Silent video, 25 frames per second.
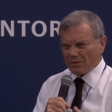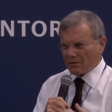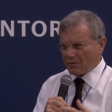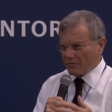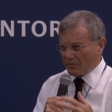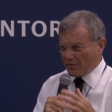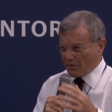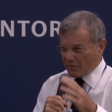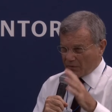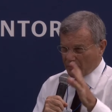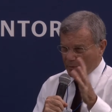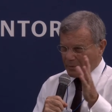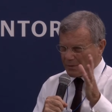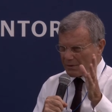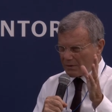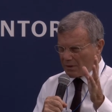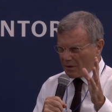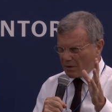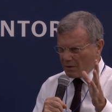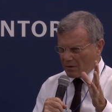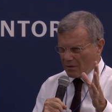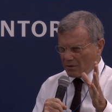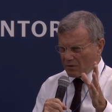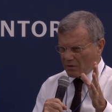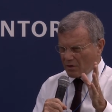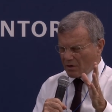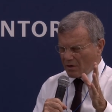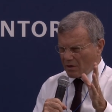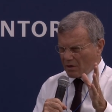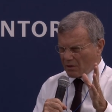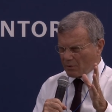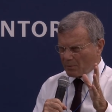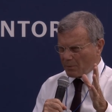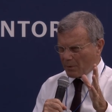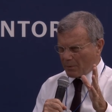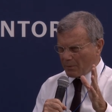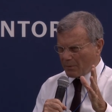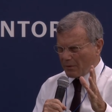50% of the Chinese
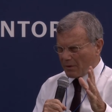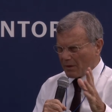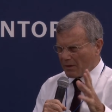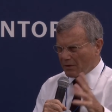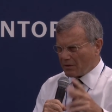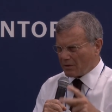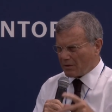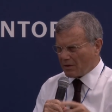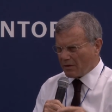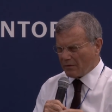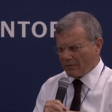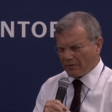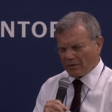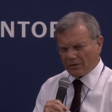population live